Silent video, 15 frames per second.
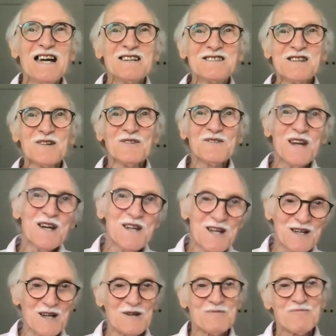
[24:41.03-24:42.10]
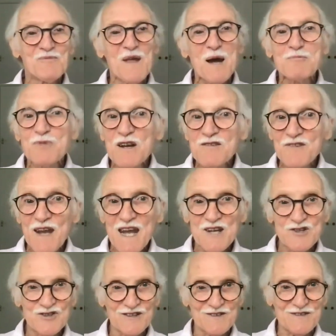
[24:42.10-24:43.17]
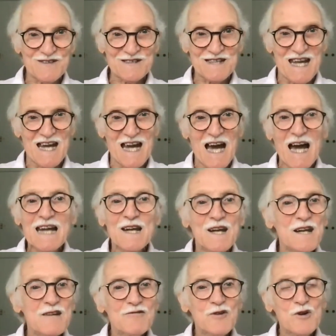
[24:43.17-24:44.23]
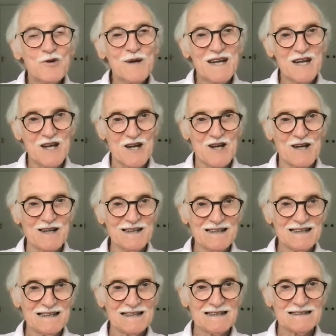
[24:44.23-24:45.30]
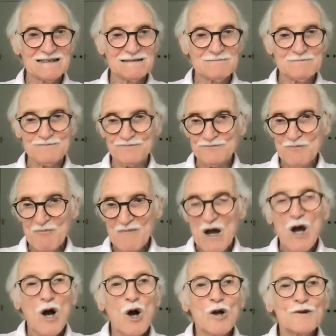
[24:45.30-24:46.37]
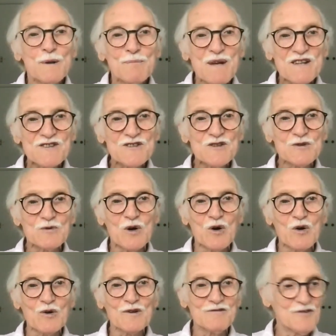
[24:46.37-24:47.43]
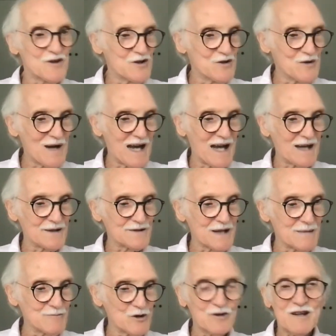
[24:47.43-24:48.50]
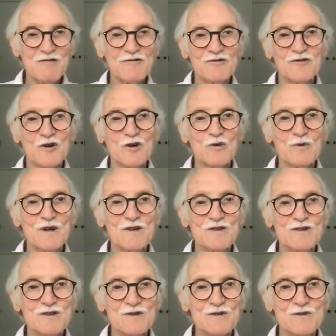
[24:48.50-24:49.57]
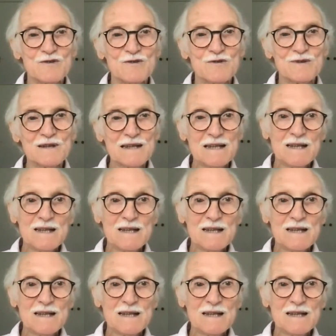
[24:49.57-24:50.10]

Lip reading: So there you go. Abbreviations. I leave you here. All the best to all of you, and I'm looking forward to